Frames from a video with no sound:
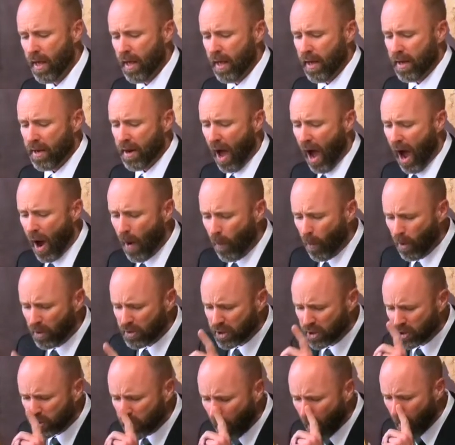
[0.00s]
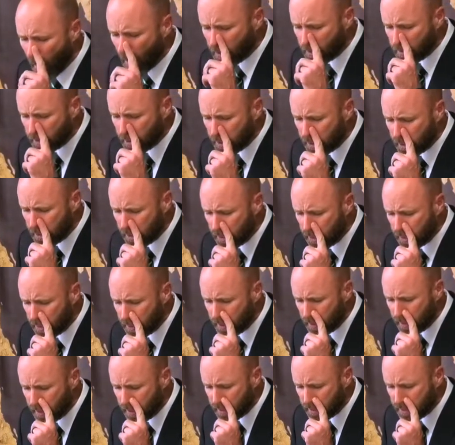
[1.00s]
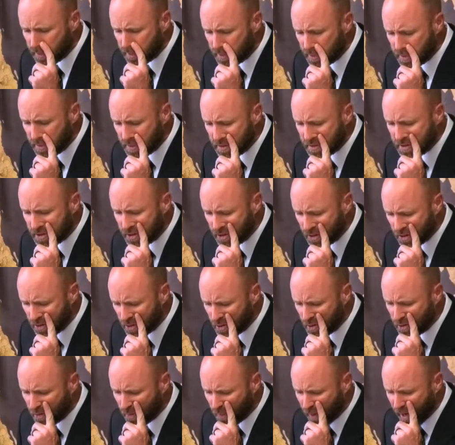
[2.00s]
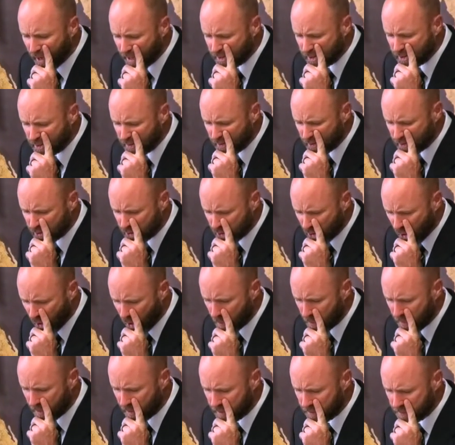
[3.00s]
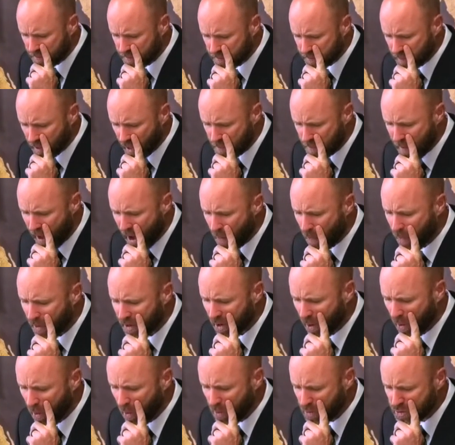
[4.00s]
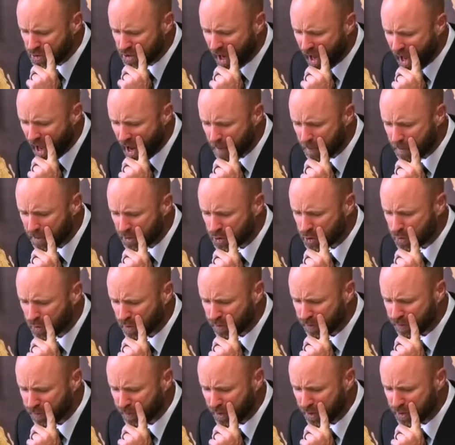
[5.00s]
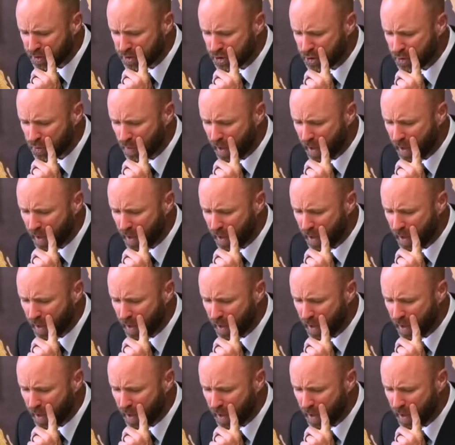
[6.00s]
Now, I want to talk uh, to you the rest of the sermon about what old timers referred to